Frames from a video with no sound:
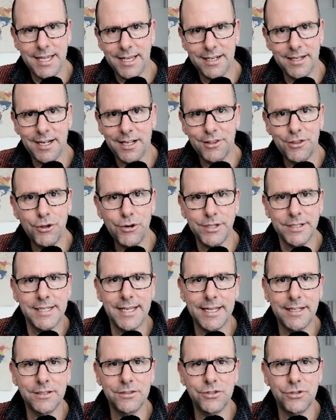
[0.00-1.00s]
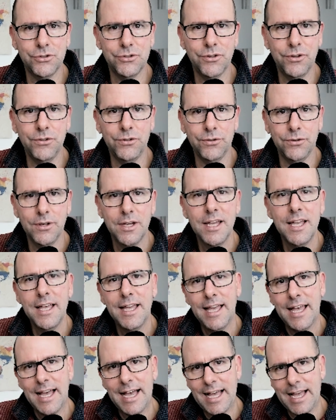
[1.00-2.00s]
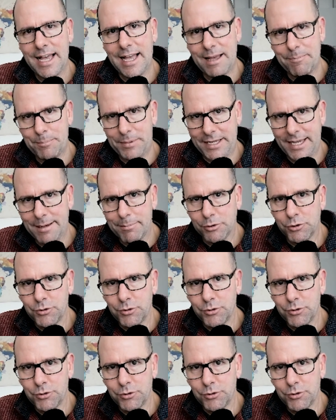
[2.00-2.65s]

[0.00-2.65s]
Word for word: take like 30 seconds to show you being able